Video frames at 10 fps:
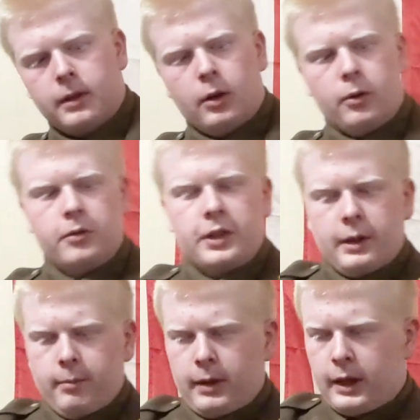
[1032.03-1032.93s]
holes in
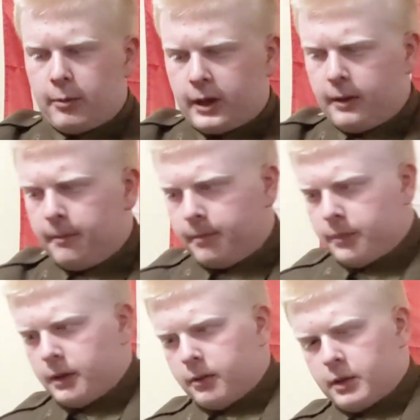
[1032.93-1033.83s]
it anywhere,
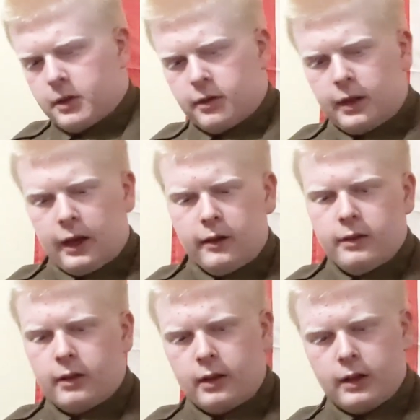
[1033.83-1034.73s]
which is
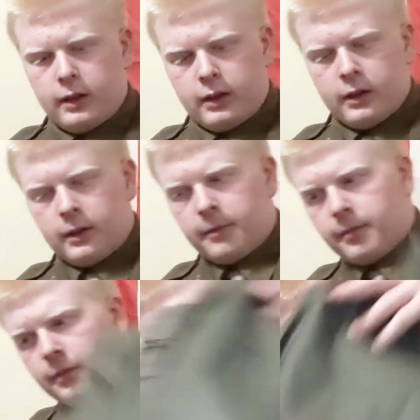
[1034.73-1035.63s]
nice.
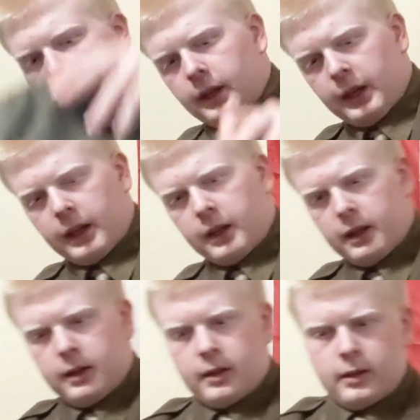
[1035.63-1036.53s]
And
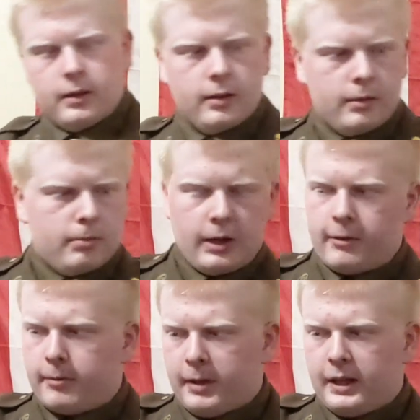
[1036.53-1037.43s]

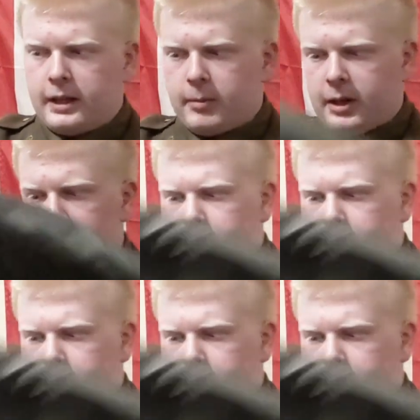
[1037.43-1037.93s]
Burke, from my attempt at